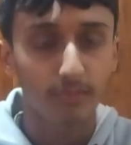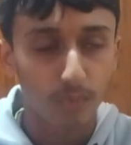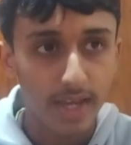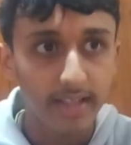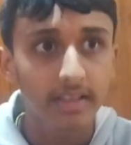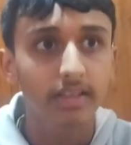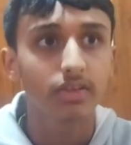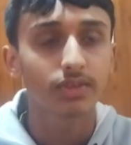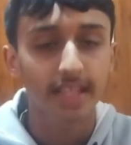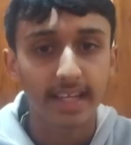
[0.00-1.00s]
when
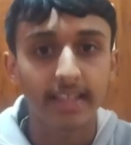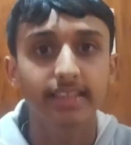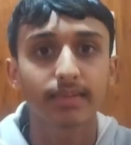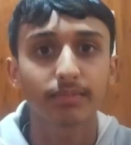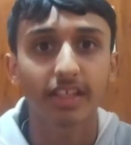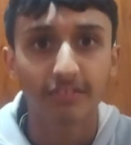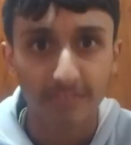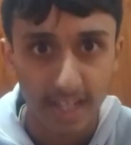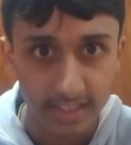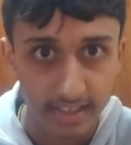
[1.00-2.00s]
you take something
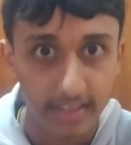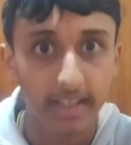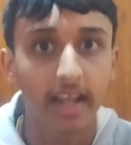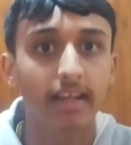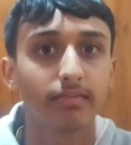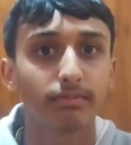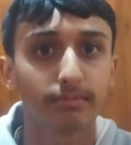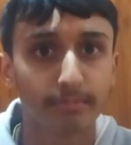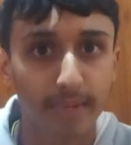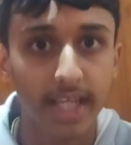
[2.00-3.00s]
finite and
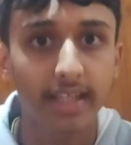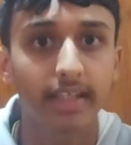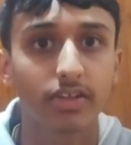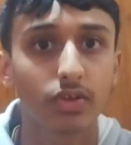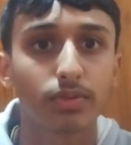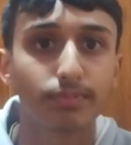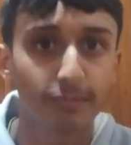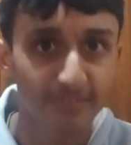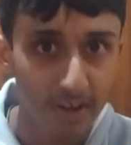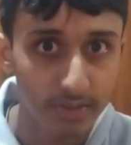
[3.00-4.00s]
make it your
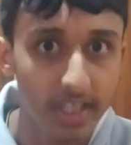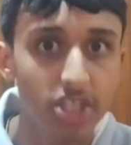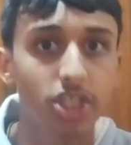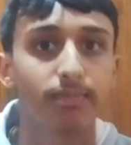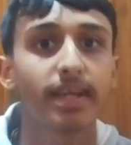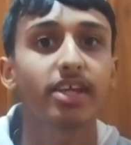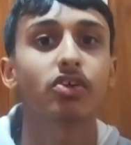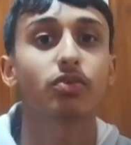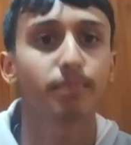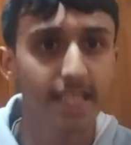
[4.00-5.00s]
foundation, make it
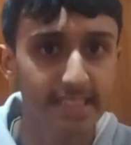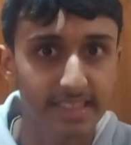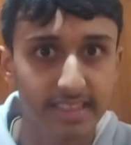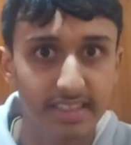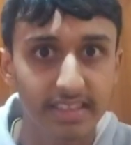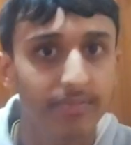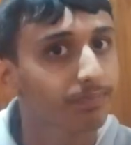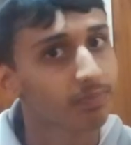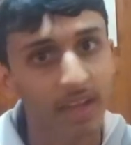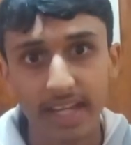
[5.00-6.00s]
your basis,
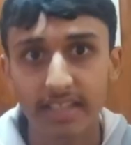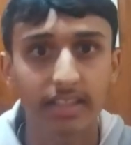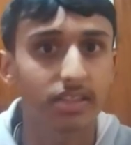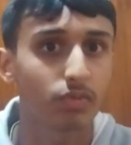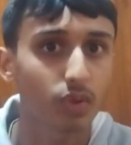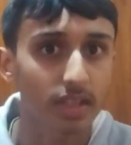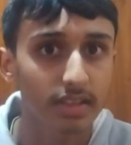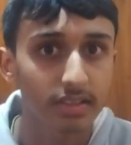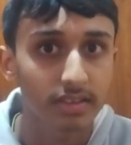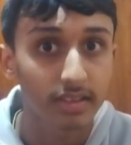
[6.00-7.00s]
it doesn't
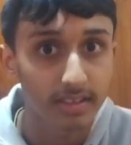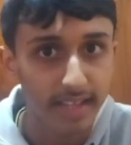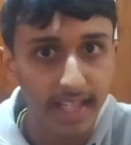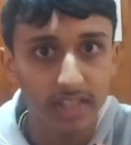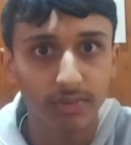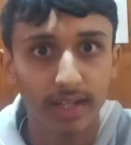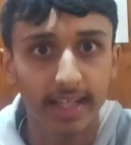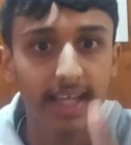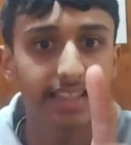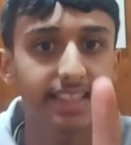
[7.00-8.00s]
work. That's
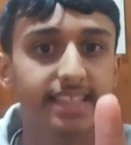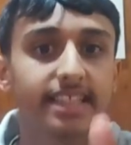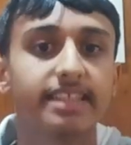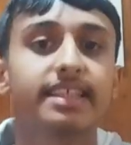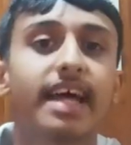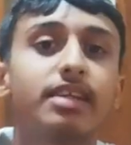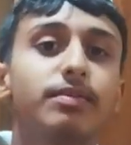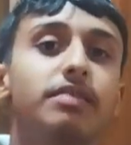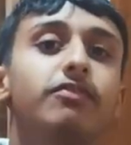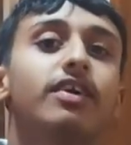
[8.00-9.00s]
why existence had to
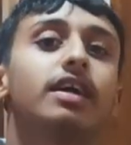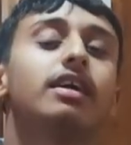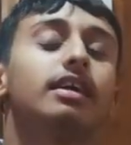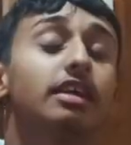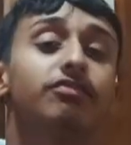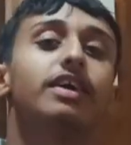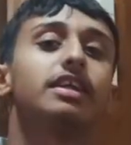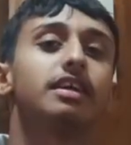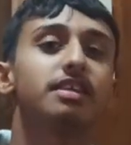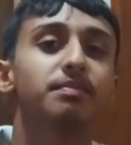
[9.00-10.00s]
be
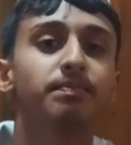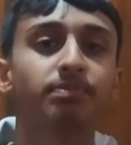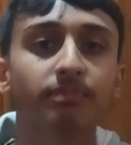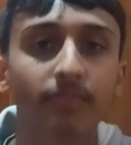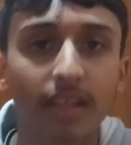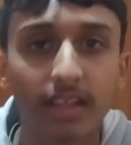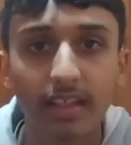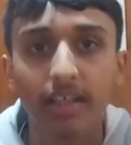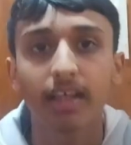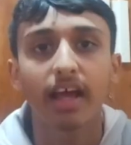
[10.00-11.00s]
infinite.
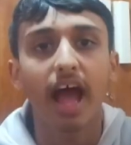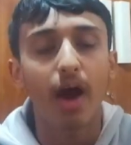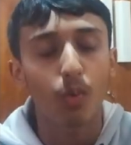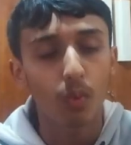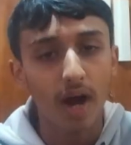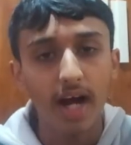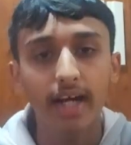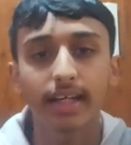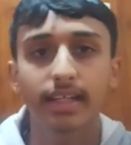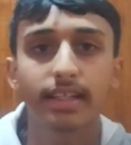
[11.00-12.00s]

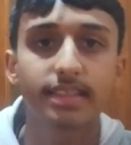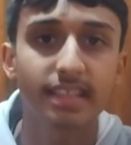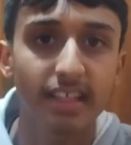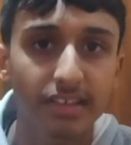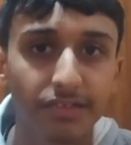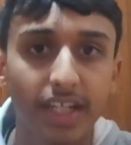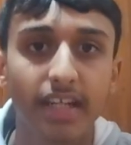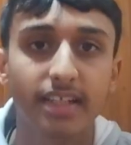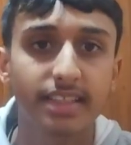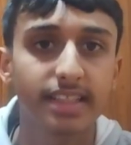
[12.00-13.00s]
Why is an
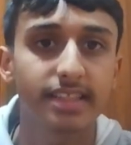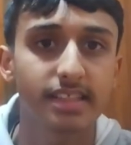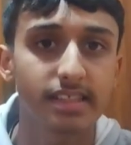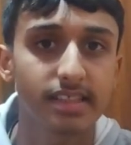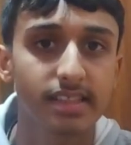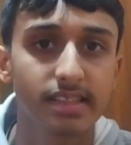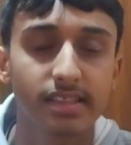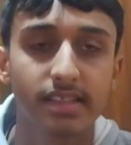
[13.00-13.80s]
infinite existence